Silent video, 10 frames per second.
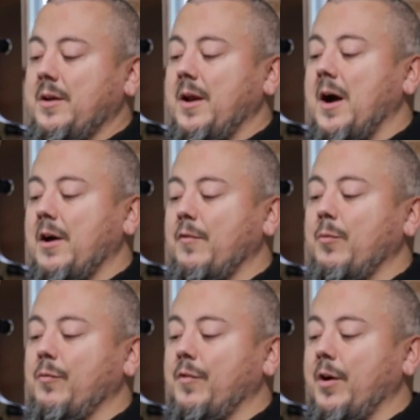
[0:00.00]
knock
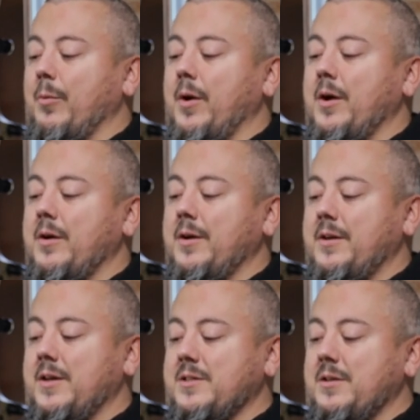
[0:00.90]
very well, it
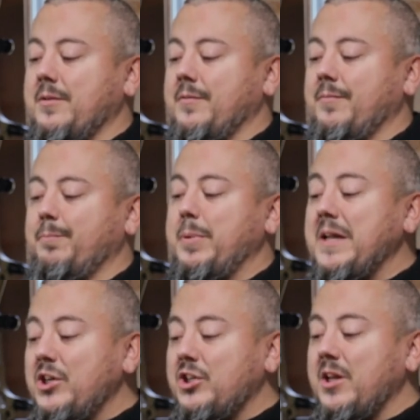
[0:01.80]
doesn't
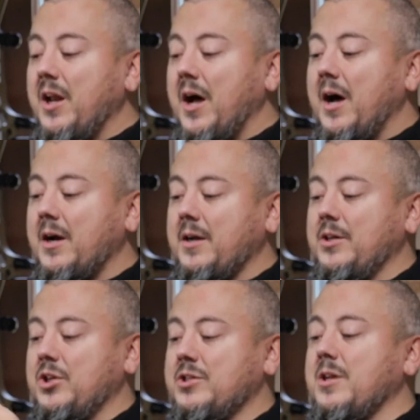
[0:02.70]
pinch the knock, it
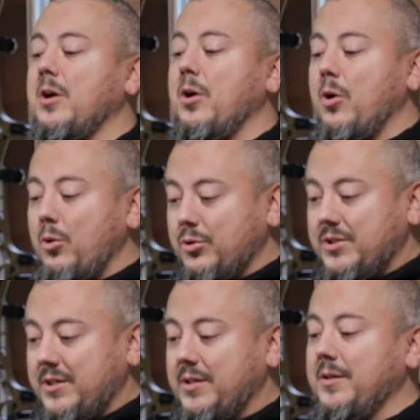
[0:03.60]
just holds
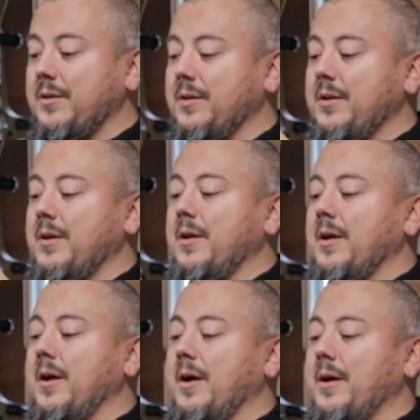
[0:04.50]
it.
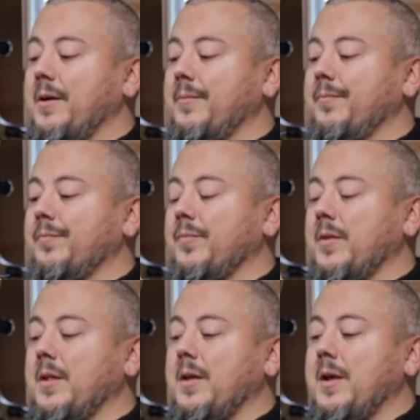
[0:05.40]

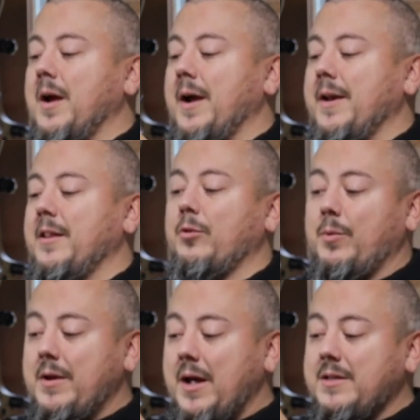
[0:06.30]
I did
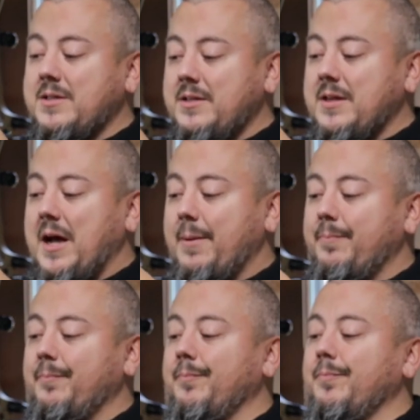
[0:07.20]
3 knots on top.